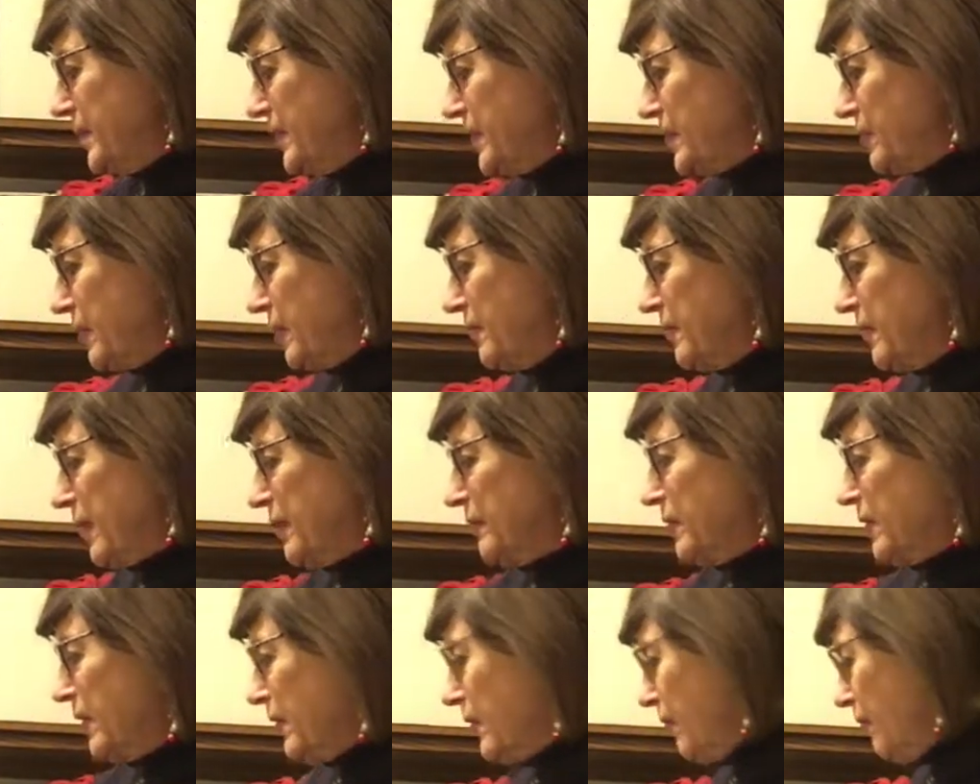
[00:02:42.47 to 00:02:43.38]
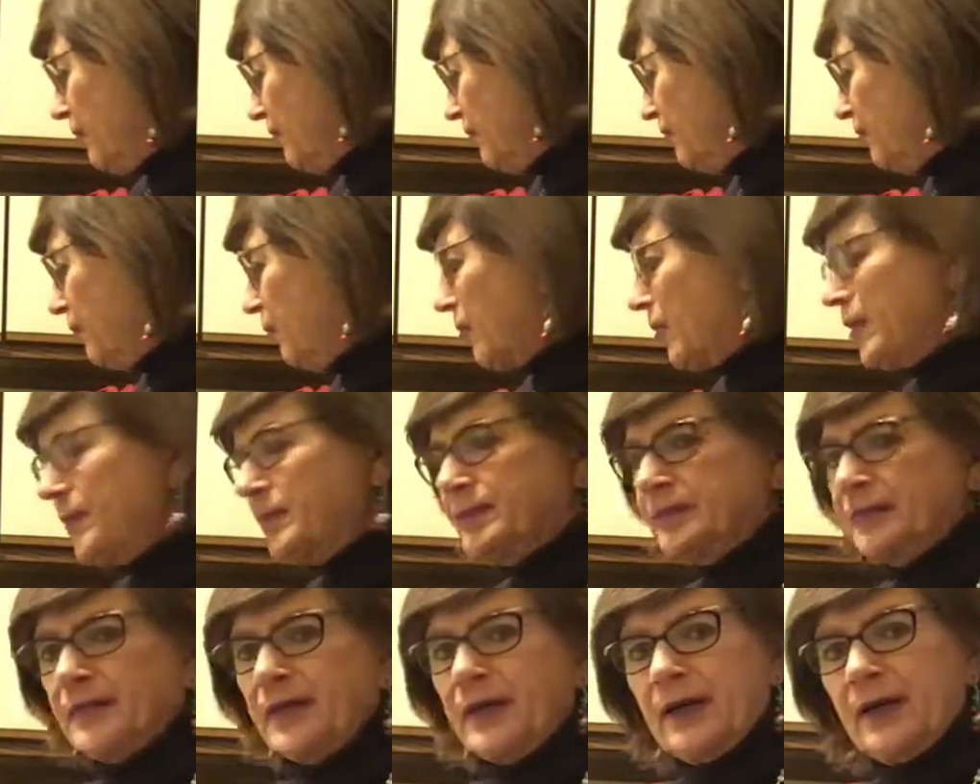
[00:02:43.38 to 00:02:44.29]
So I've got all four.
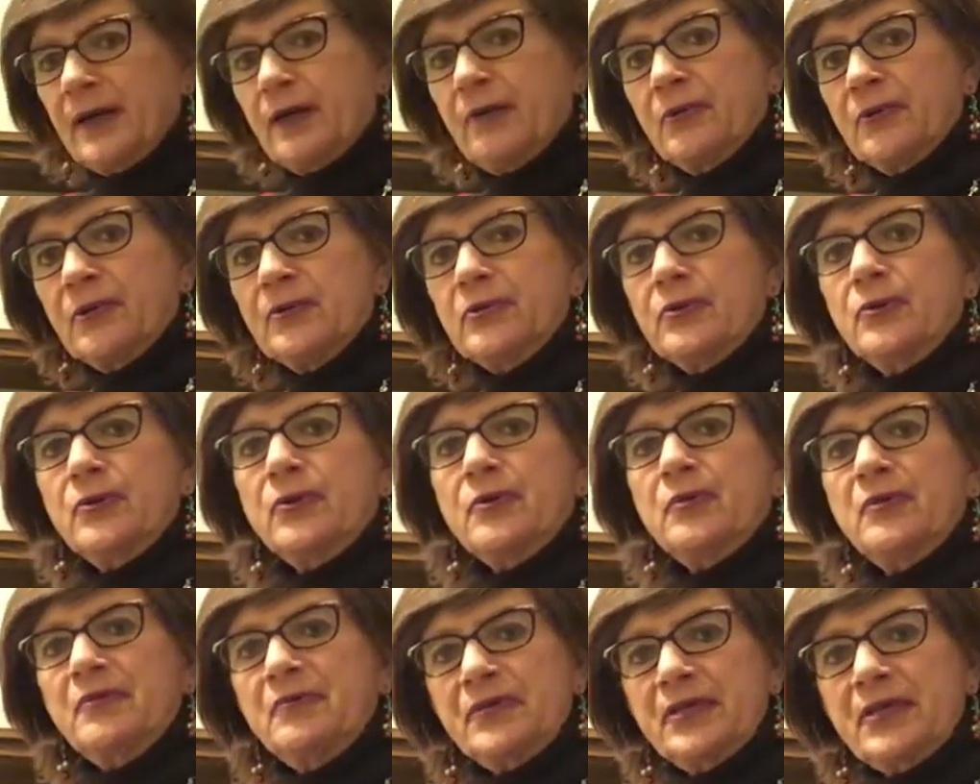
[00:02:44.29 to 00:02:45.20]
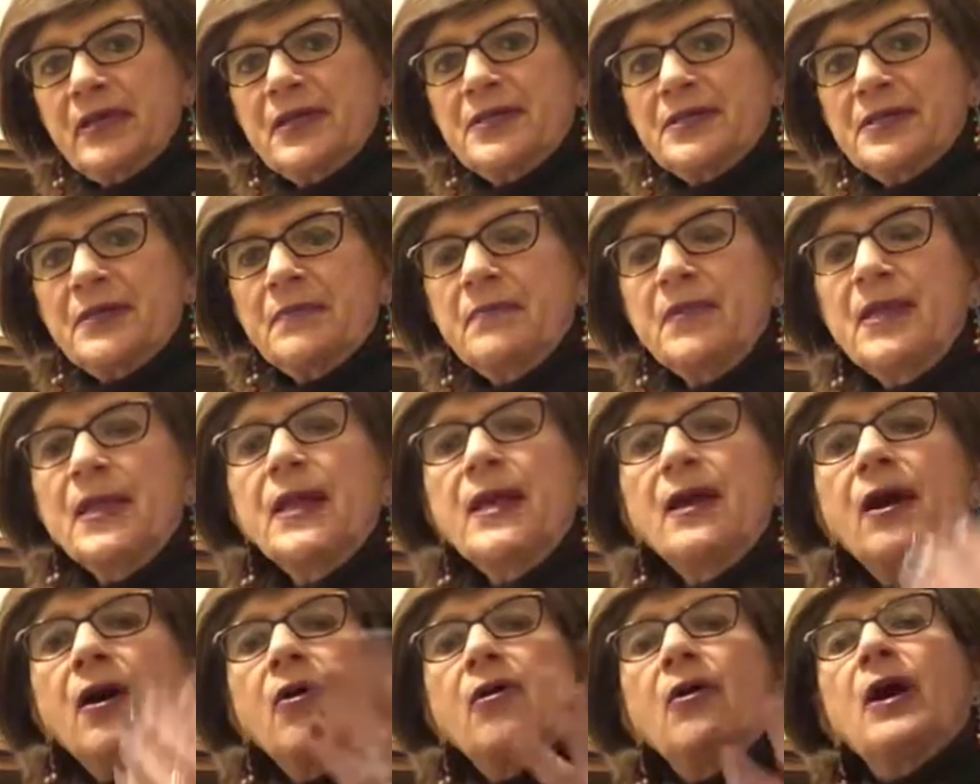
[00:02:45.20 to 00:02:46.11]
We're going to do a little bit of a tasting.
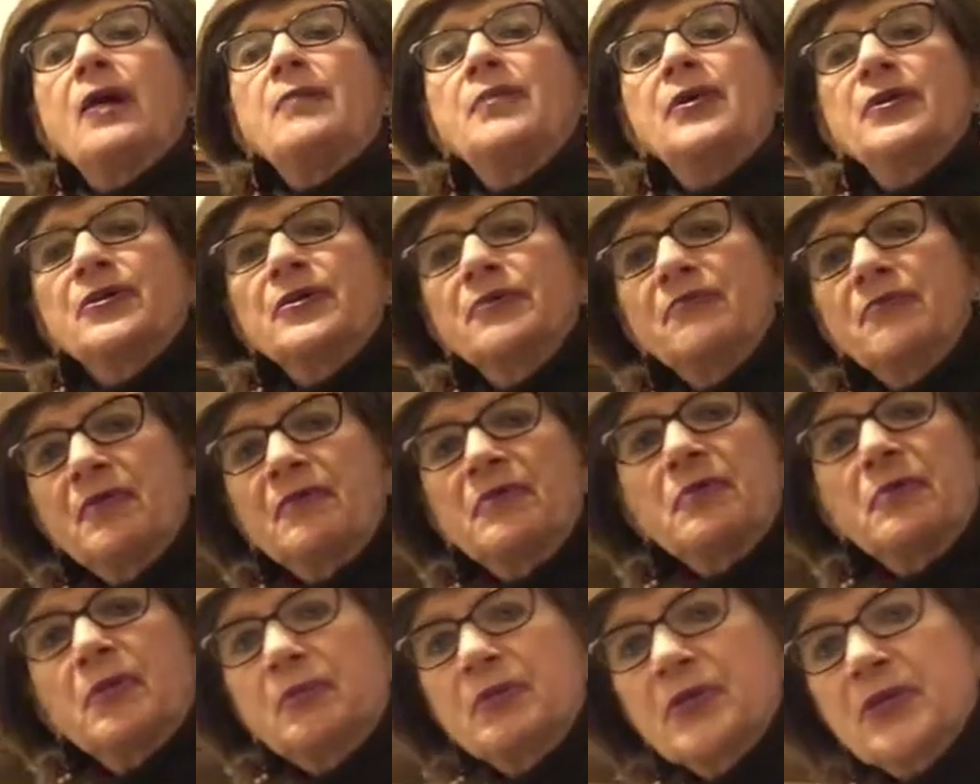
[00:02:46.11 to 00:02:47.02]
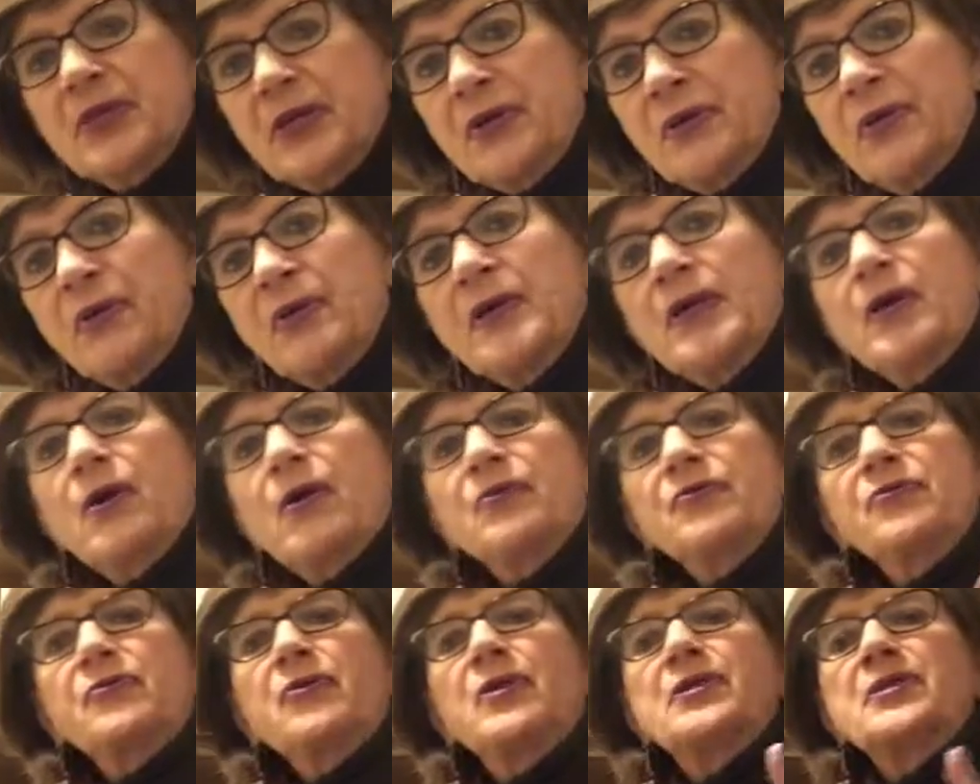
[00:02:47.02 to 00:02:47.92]
Oh, I mentioned 51% corn. It
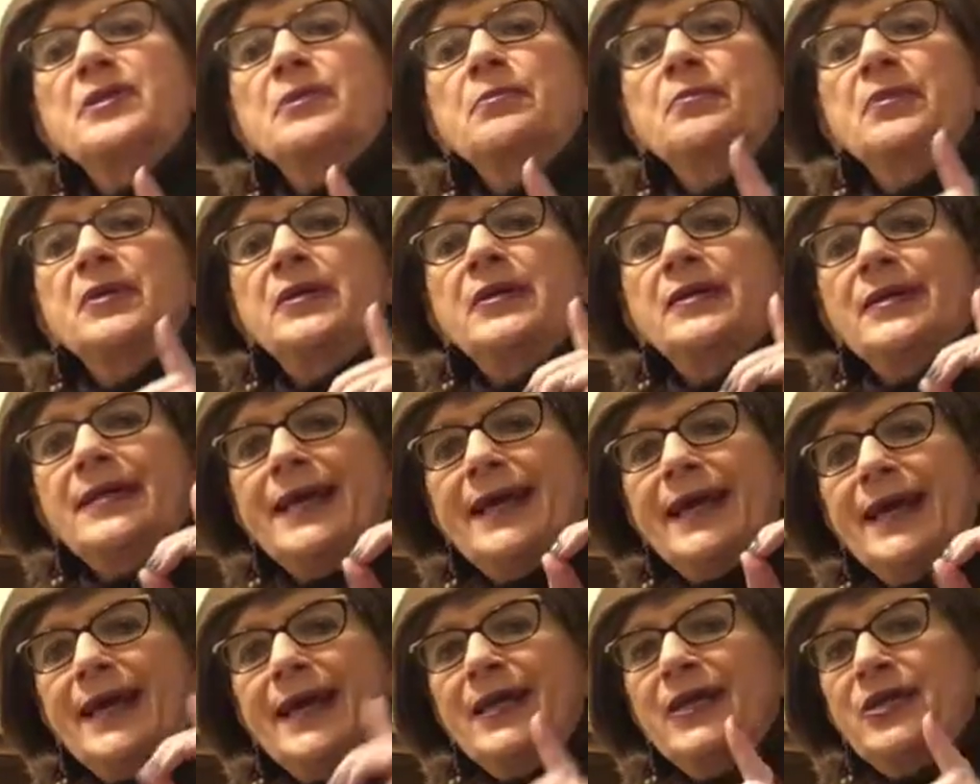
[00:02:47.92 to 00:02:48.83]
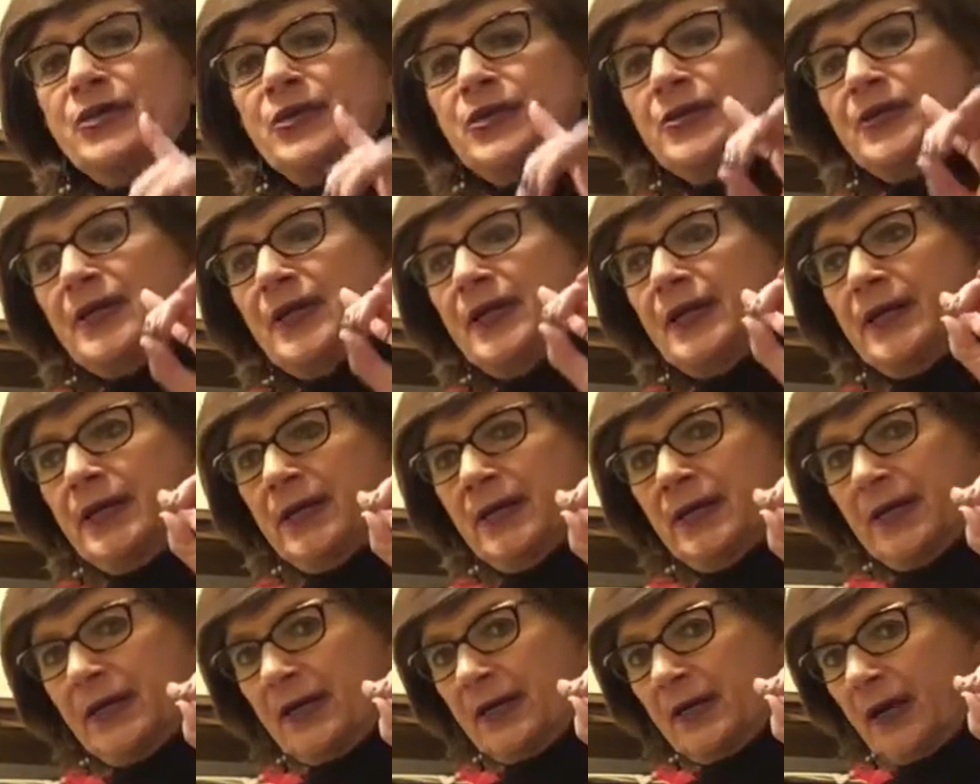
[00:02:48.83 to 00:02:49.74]
also has to be aged
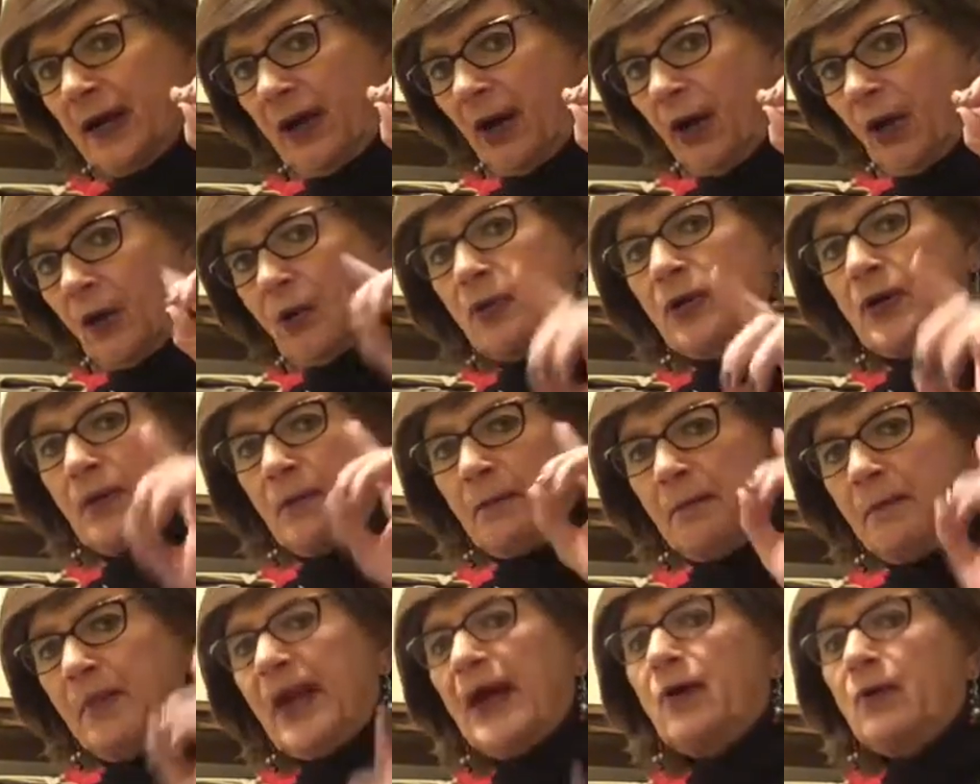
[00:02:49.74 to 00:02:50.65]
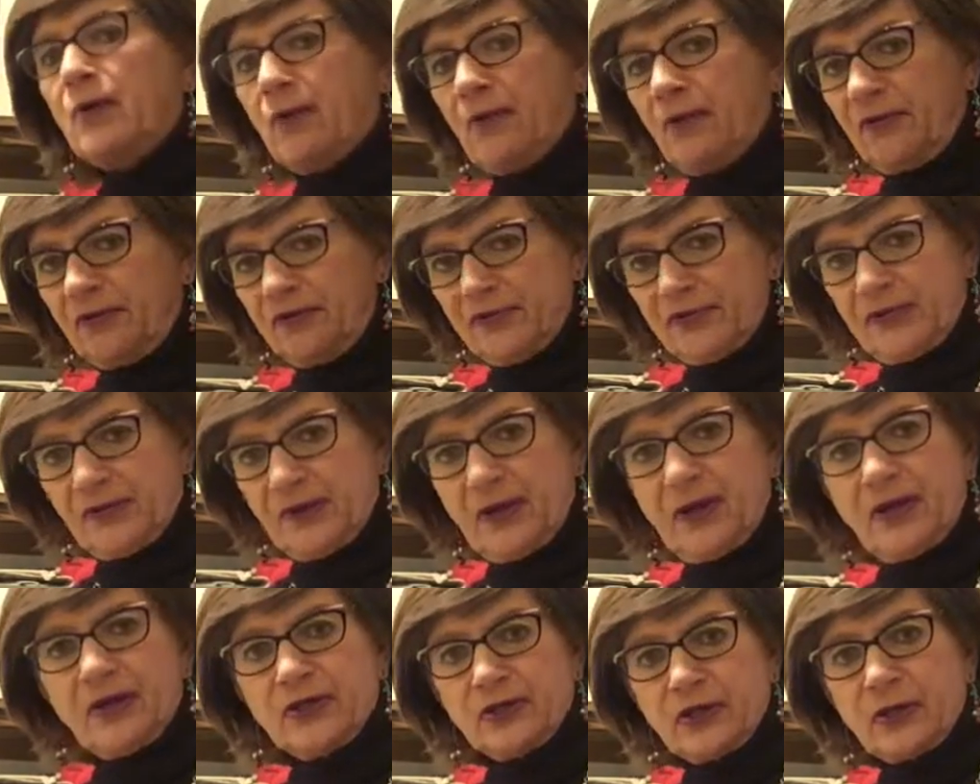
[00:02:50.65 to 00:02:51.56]
in oak barrels,
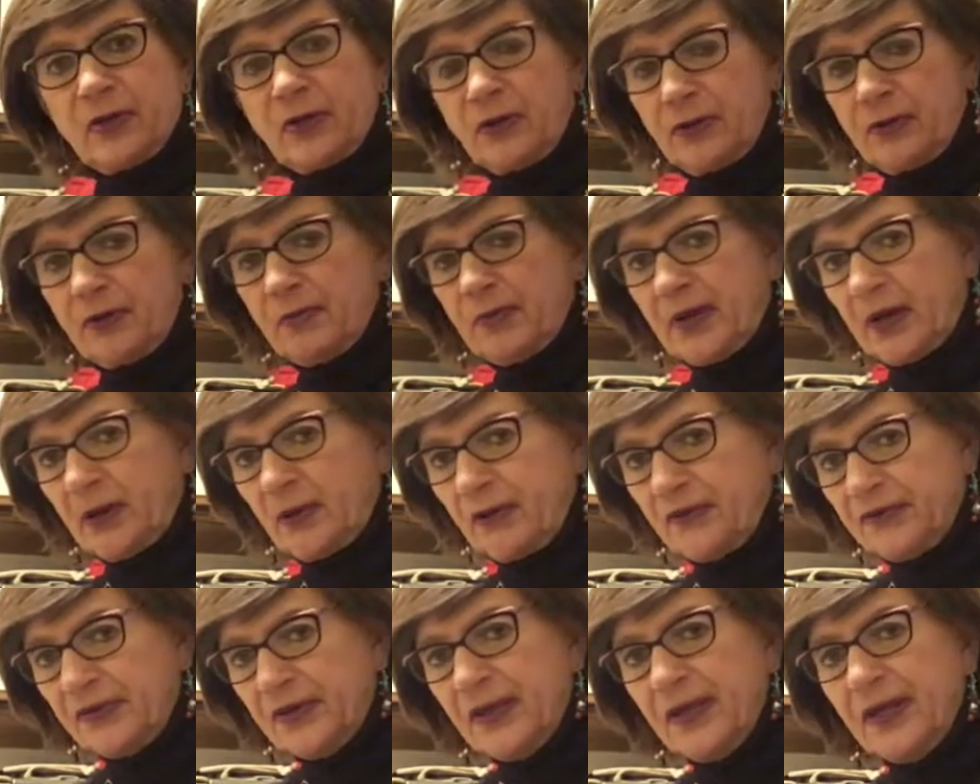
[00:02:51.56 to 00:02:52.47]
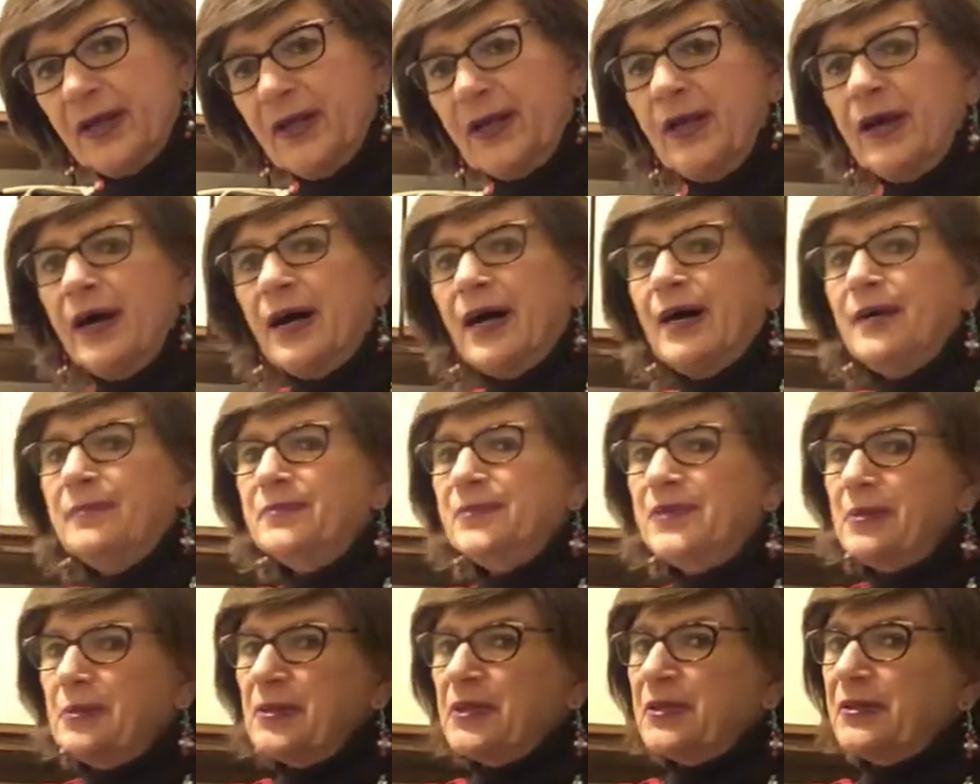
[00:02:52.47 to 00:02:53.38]
charred oak barrels.
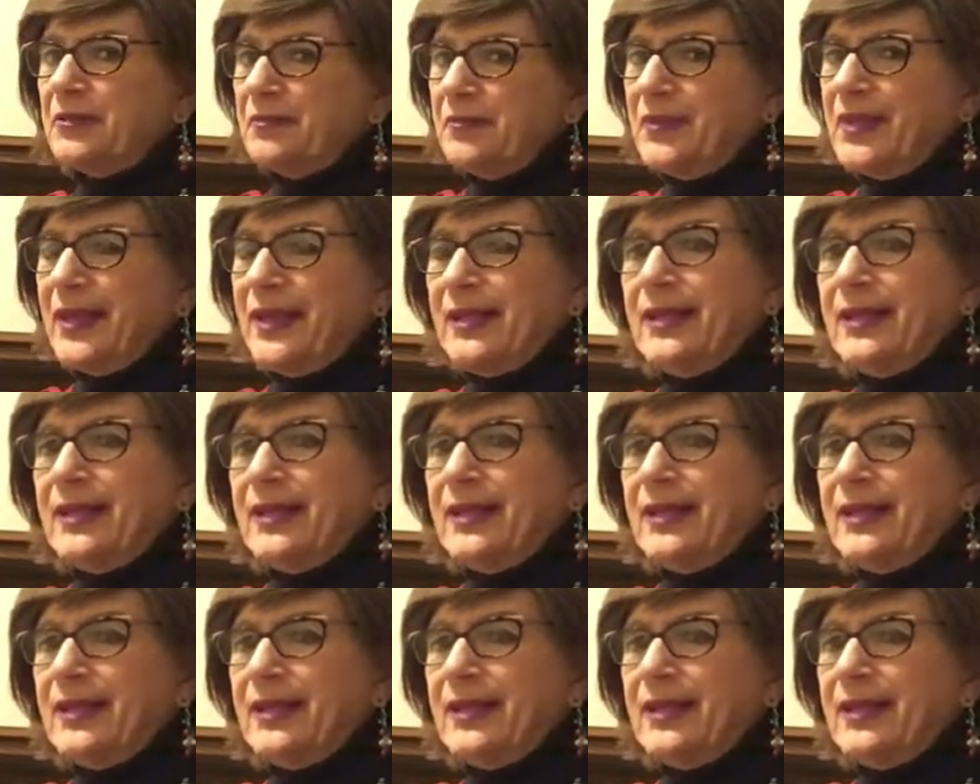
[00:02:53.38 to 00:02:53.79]
Typically,